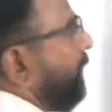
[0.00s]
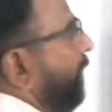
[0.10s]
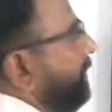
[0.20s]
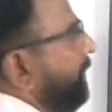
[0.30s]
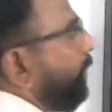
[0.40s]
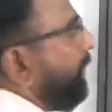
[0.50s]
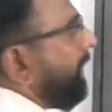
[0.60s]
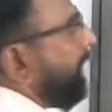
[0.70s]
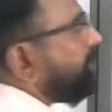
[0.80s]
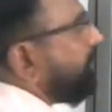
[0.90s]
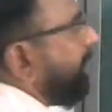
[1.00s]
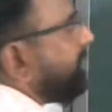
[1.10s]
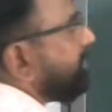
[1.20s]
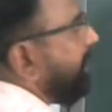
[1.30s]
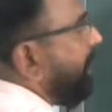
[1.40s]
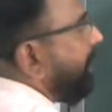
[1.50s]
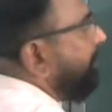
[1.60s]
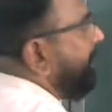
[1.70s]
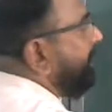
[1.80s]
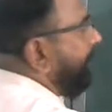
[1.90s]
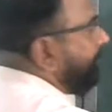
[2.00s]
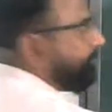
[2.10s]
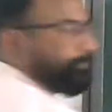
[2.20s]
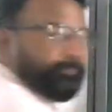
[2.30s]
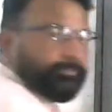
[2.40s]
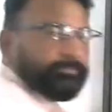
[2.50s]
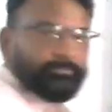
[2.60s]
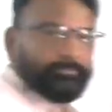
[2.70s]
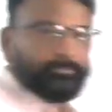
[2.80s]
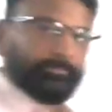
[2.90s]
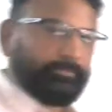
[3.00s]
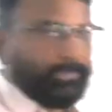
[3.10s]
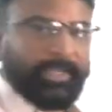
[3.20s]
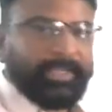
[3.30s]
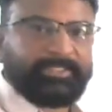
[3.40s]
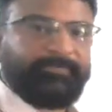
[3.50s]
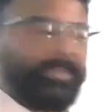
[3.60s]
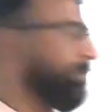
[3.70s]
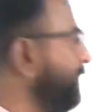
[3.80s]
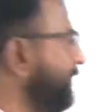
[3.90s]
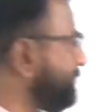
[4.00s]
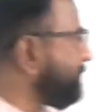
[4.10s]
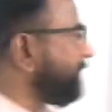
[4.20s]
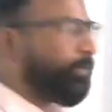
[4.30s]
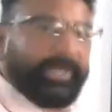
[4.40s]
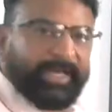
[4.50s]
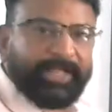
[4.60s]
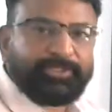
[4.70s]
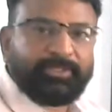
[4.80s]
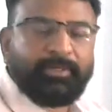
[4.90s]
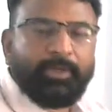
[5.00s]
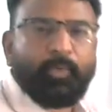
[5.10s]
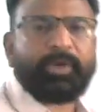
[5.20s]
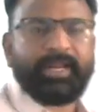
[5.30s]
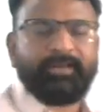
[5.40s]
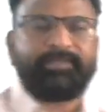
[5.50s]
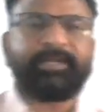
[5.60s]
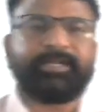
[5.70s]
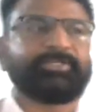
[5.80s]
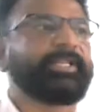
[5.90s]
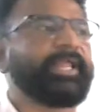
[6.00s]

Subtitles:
got the new interaction, that is A type. Is it fine? Then this is the new interaction. What kind of interaction?